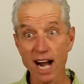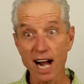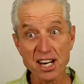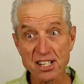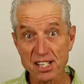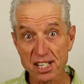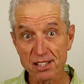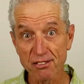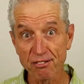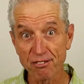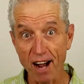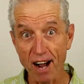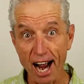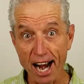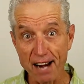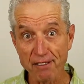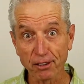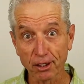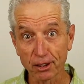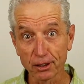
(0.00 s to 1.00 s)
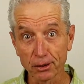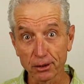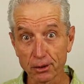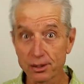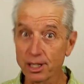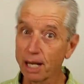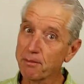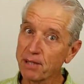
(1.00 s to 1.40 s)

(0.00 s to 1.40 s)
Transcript: not just 5 clues.